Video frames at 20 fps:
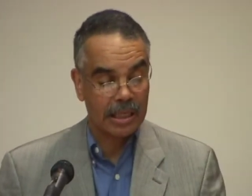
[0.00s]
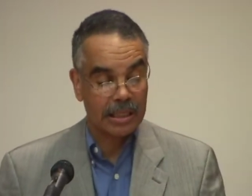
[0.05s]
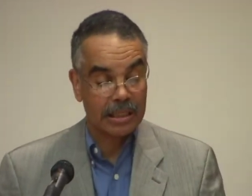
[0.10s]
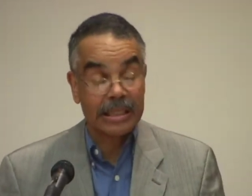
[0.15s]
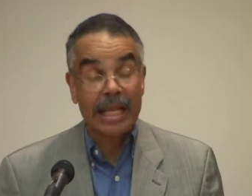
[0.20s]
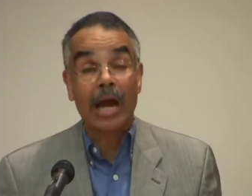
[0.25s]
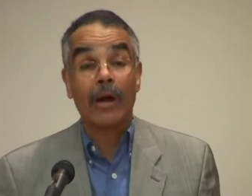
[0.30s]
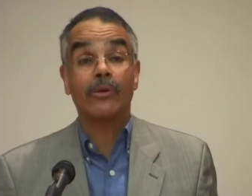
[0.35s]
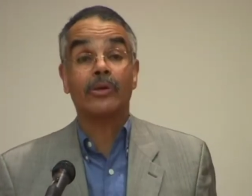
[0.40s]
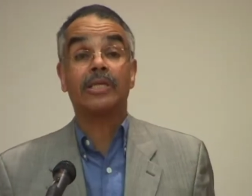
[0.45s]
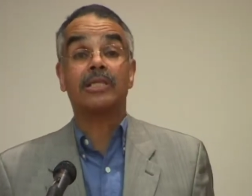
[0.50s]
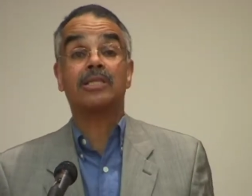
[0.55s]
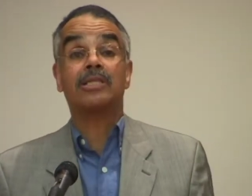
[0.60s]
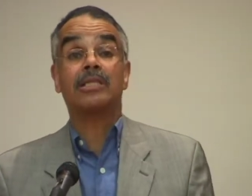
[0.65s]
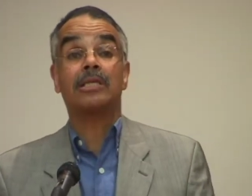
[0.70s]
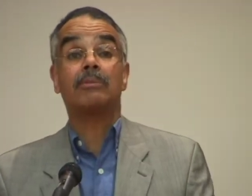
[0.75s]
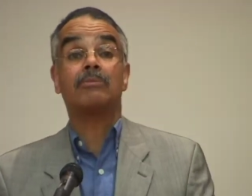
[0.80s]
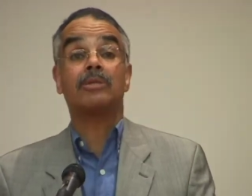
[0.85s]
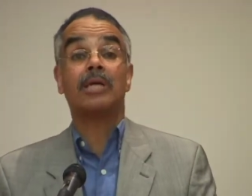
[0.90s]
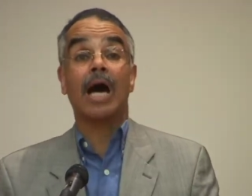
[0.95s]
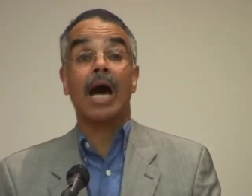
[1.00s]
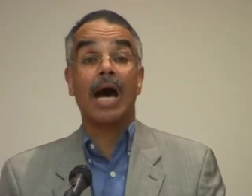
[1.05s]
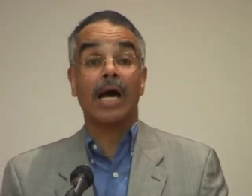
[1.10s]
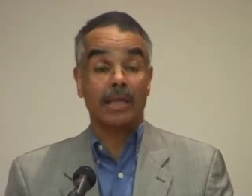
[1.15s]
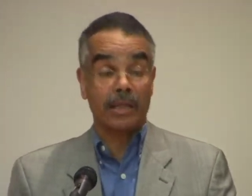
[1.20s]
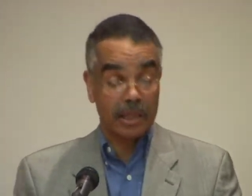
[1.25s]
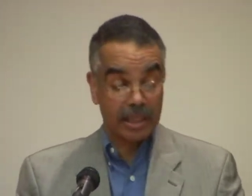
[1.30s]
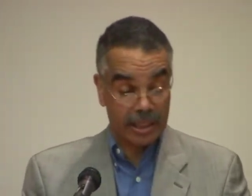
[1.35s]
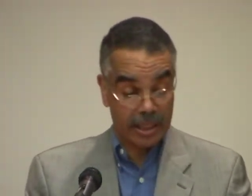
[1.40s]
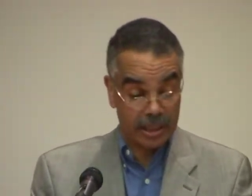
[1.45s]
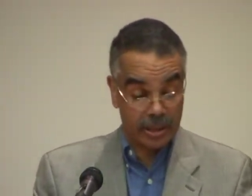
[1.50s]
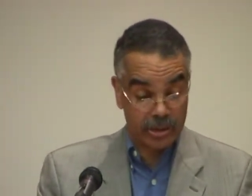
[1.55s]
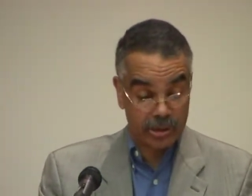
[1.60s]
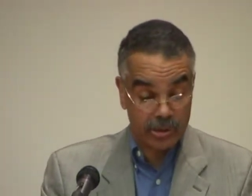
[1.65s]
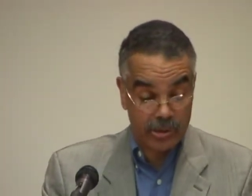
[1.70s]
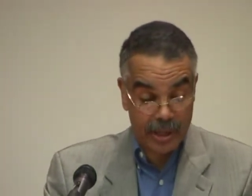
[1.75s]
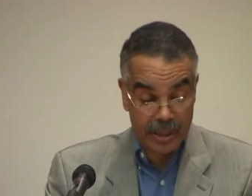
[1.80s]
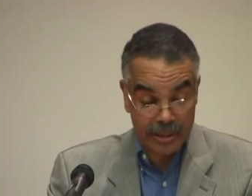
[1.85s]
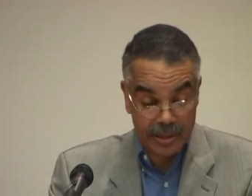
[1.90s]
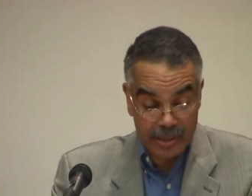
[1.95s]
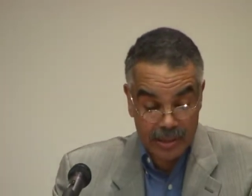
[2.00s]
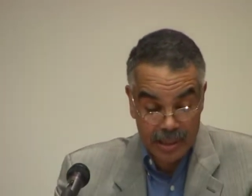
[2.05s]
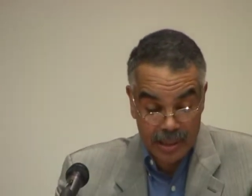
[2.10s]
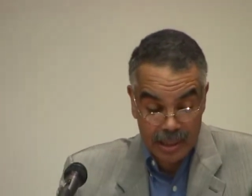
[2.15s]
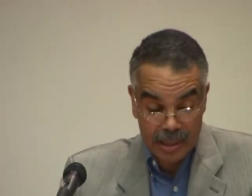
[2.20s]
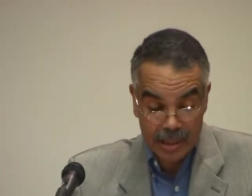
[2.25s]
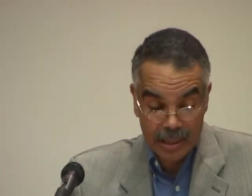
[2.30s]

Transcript: Larry seemed oddly integrated,